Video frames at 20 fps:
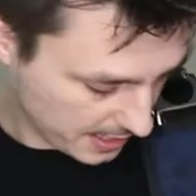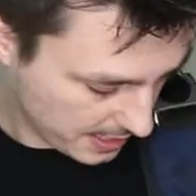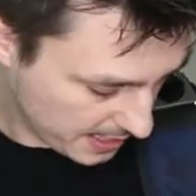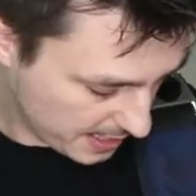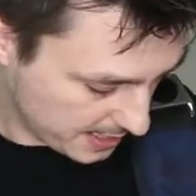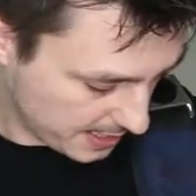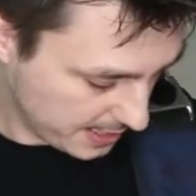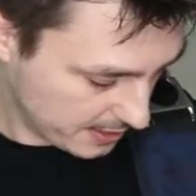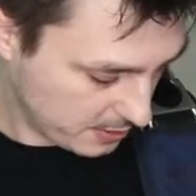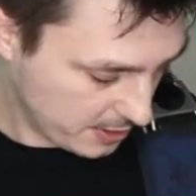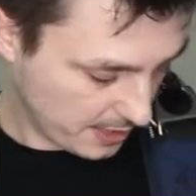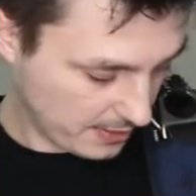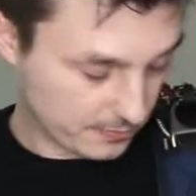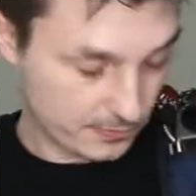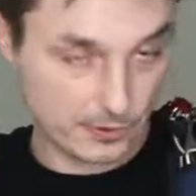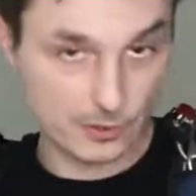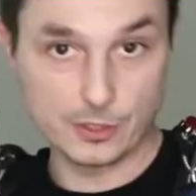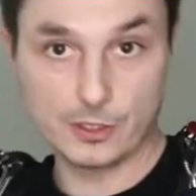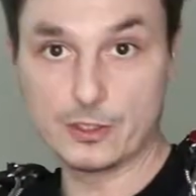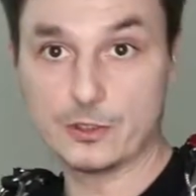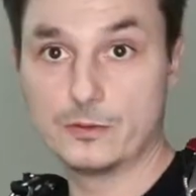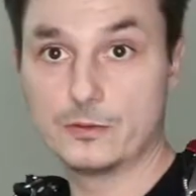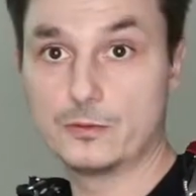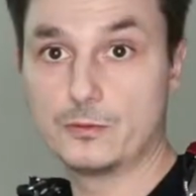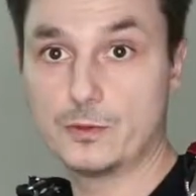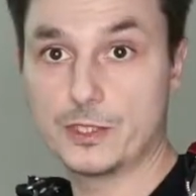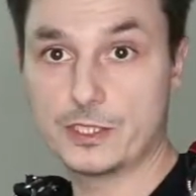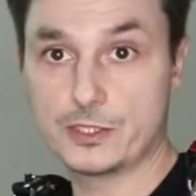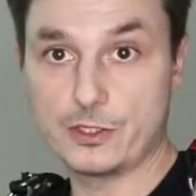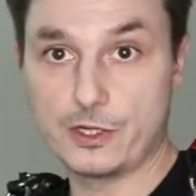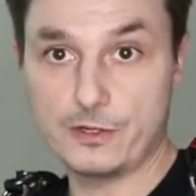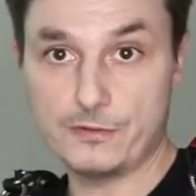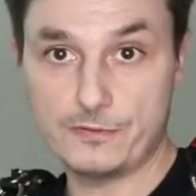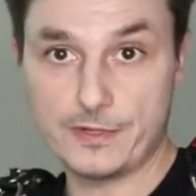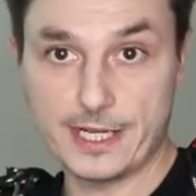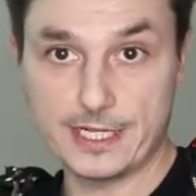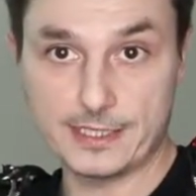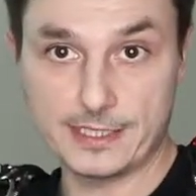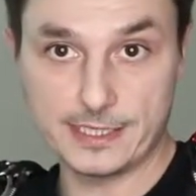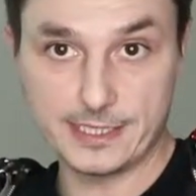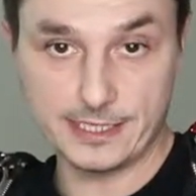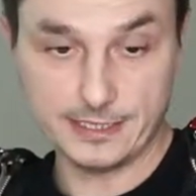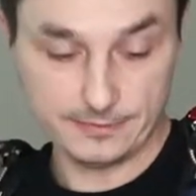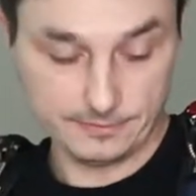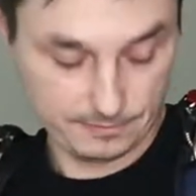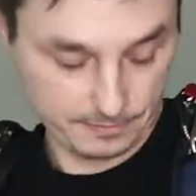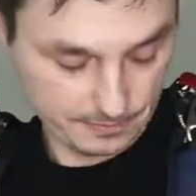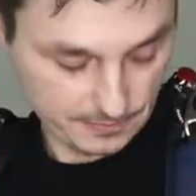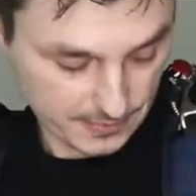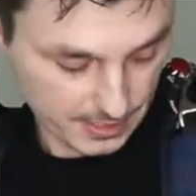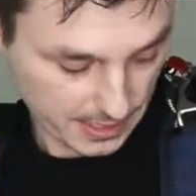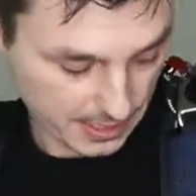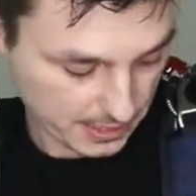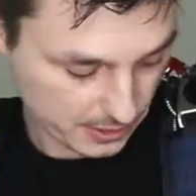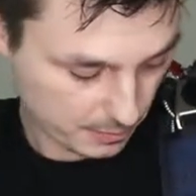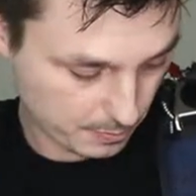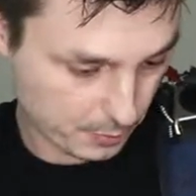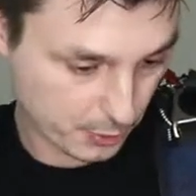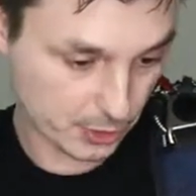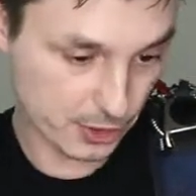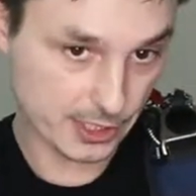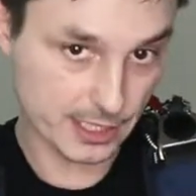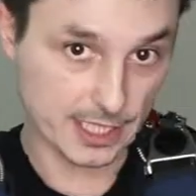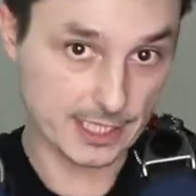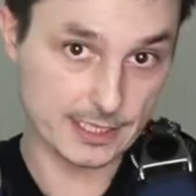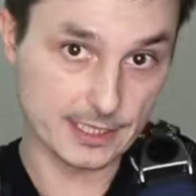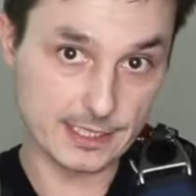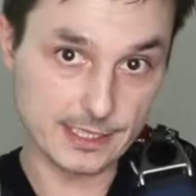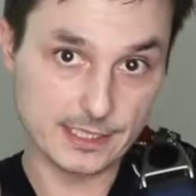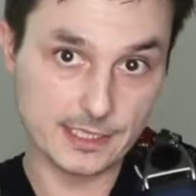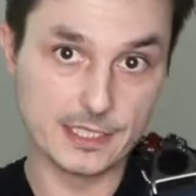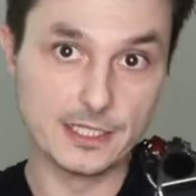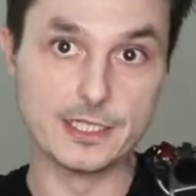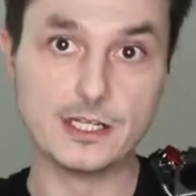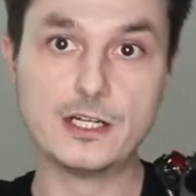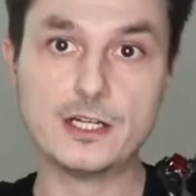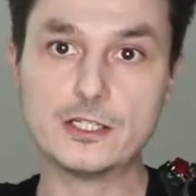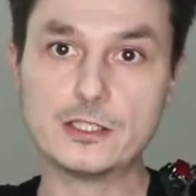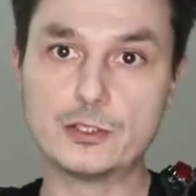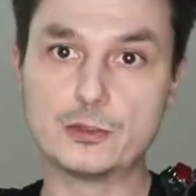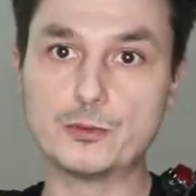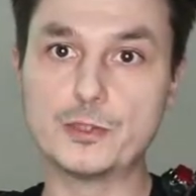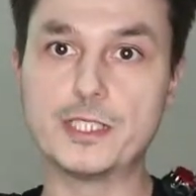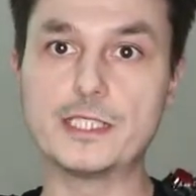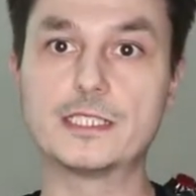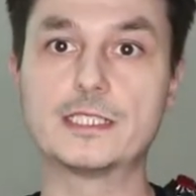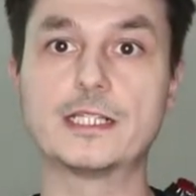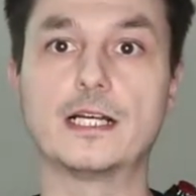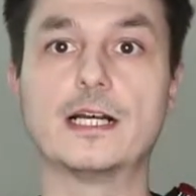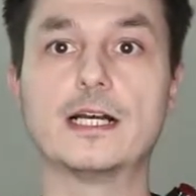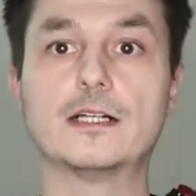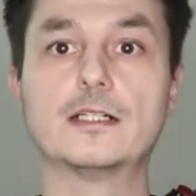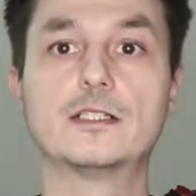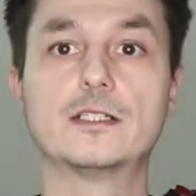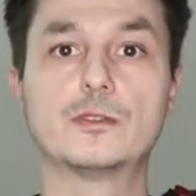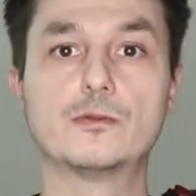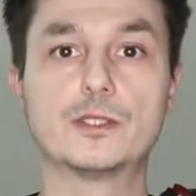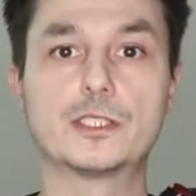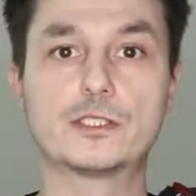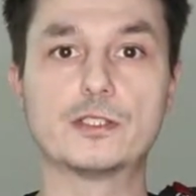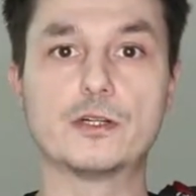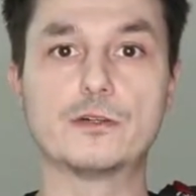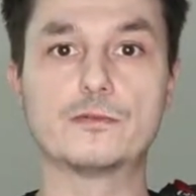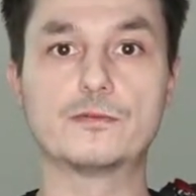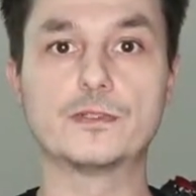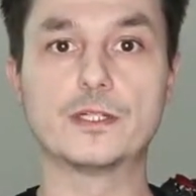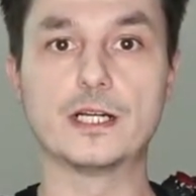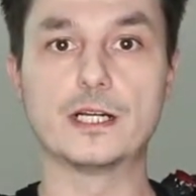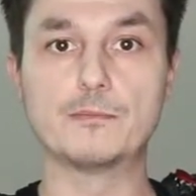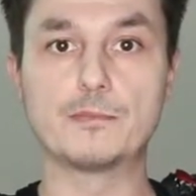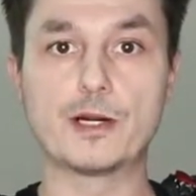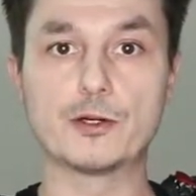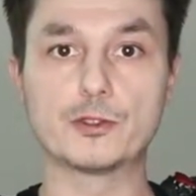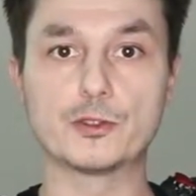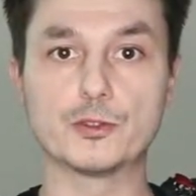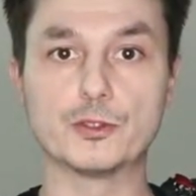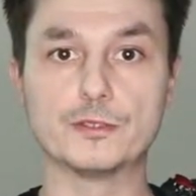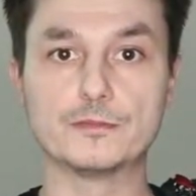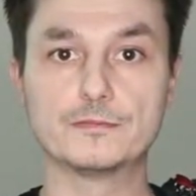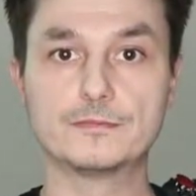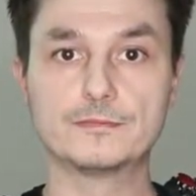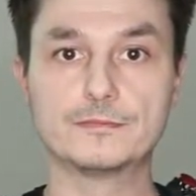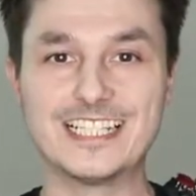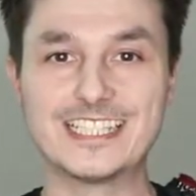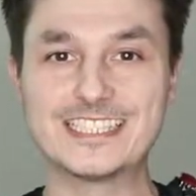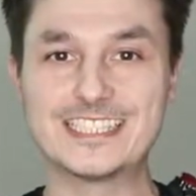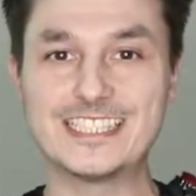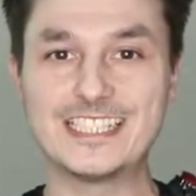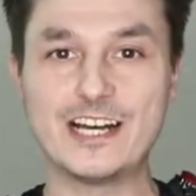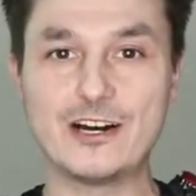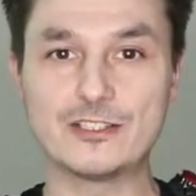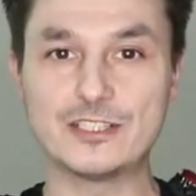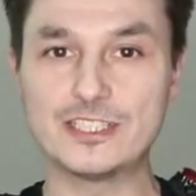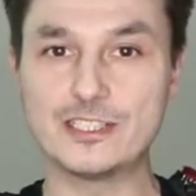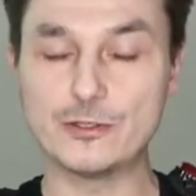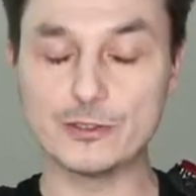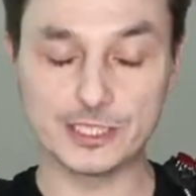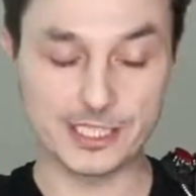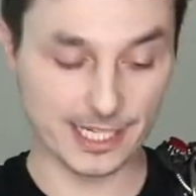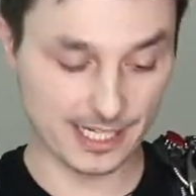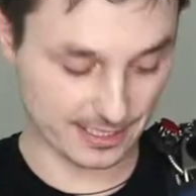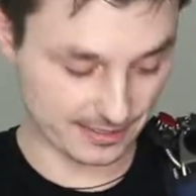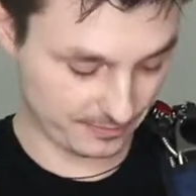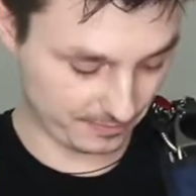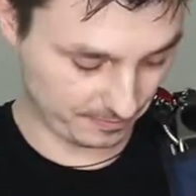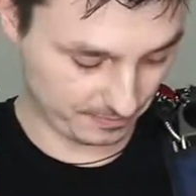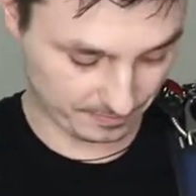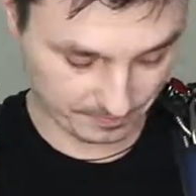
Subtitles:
And then you have your reserve handle here, and you push it like this to release the reserve parachute. Let's see how this looks like.